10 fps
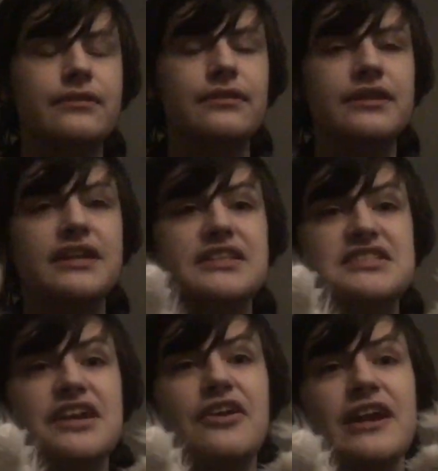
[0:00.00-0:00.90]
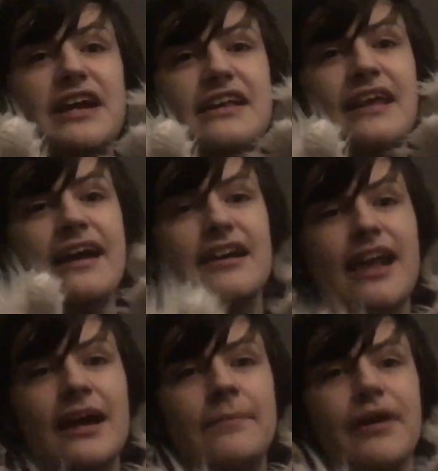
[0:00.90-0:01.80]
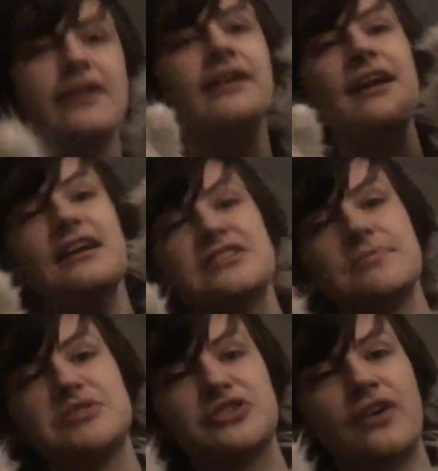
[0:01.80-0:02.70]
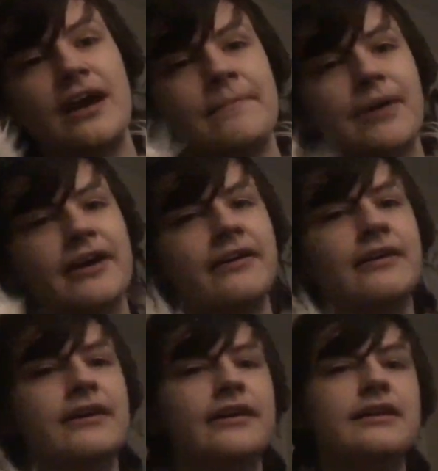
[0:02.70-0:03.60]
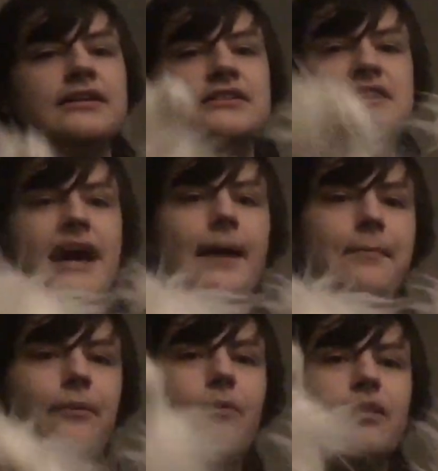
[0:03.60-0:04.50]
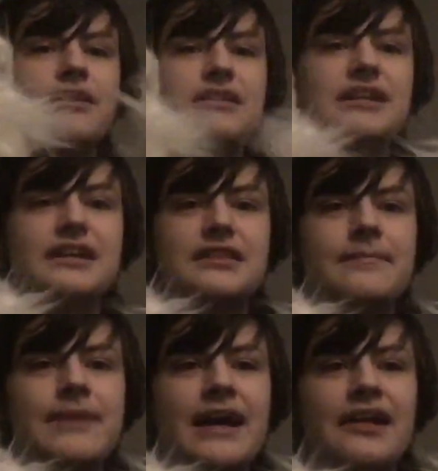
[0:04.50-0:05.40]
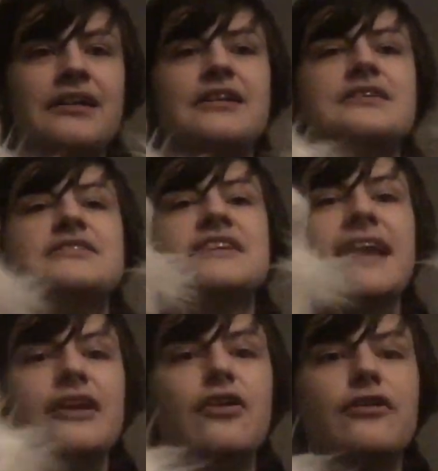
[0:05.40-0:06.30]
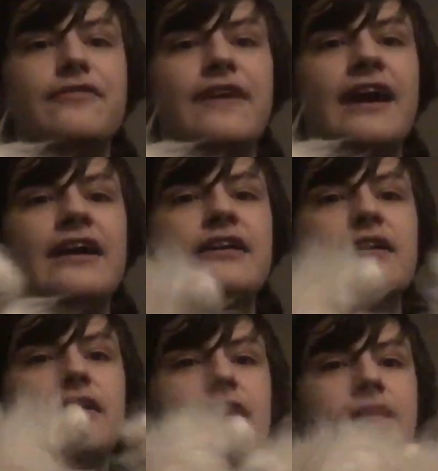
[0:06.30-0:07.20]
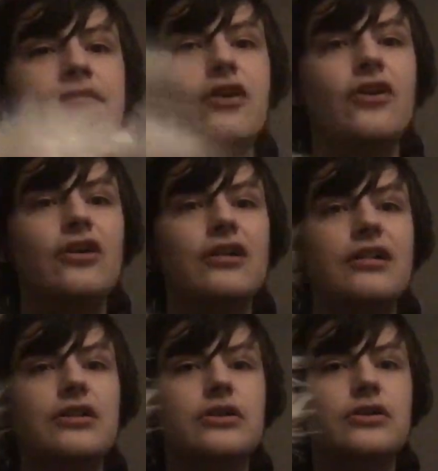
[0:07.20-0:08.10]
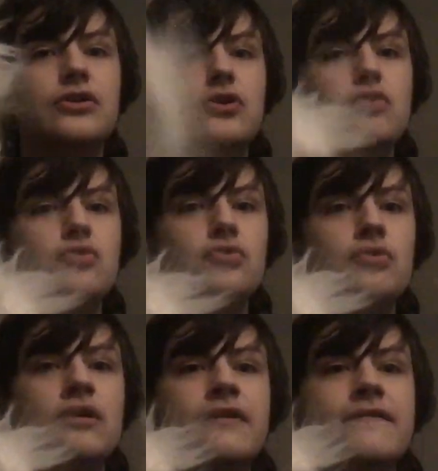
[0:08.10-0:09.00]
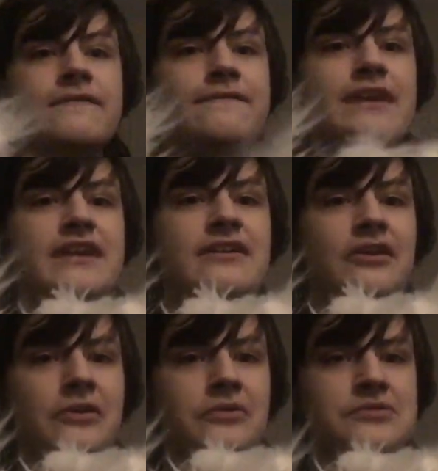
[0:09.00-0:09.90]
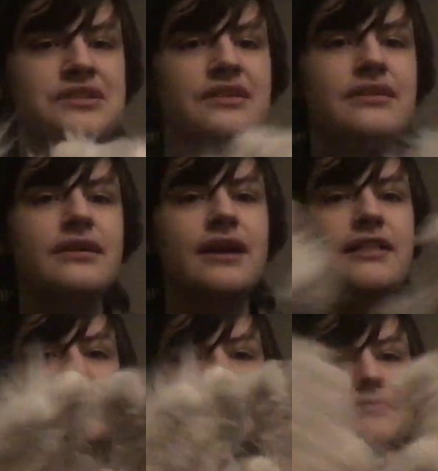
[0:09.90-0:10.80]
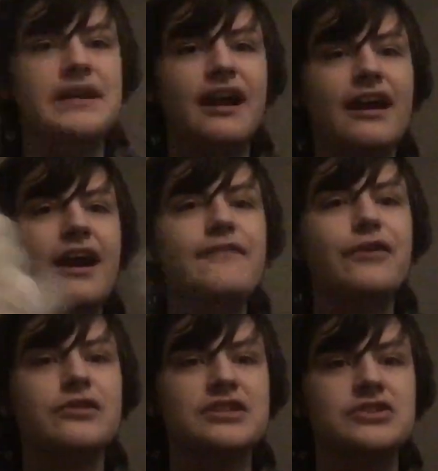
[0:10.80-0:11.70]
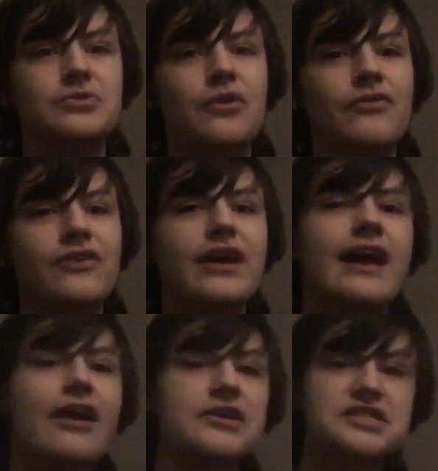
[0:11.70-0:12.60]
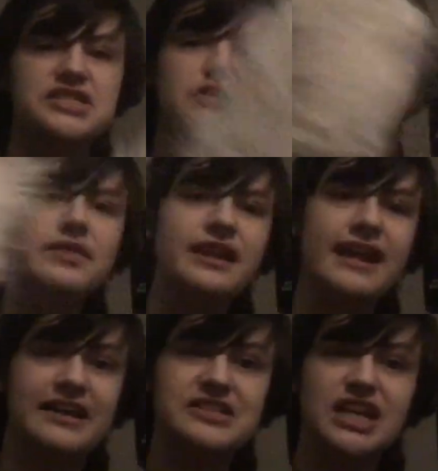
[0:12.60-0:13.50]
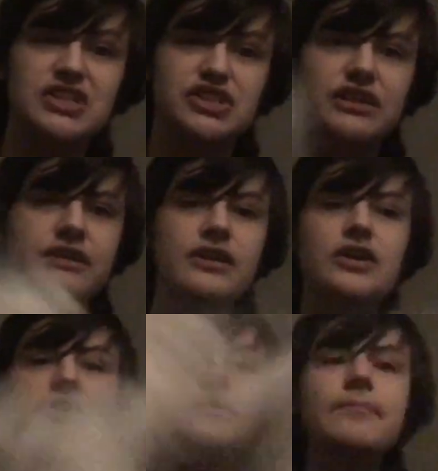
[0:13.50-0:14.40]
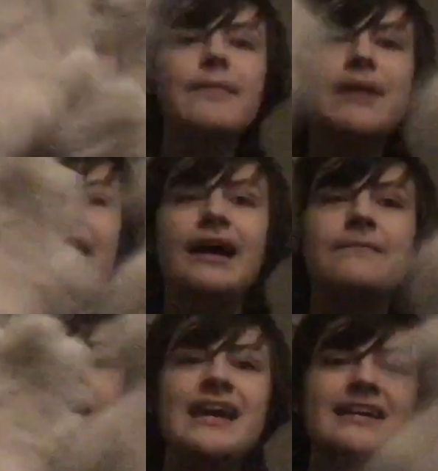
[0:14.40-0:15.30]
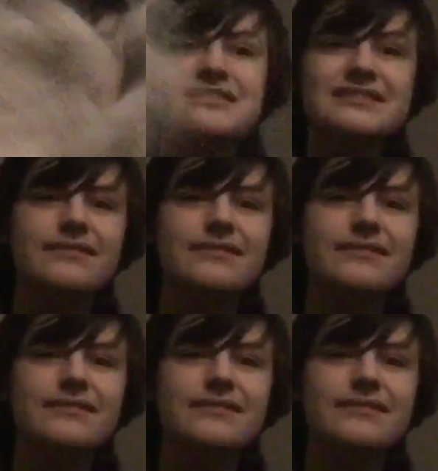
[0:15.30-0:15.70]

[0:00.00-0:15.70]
consider hitting that like button and subscribe button. Tap or click the bell to get notified of all new videos. And this has been Voltage Wolf, and I'll see you in the next session. Goodbye, pack mates!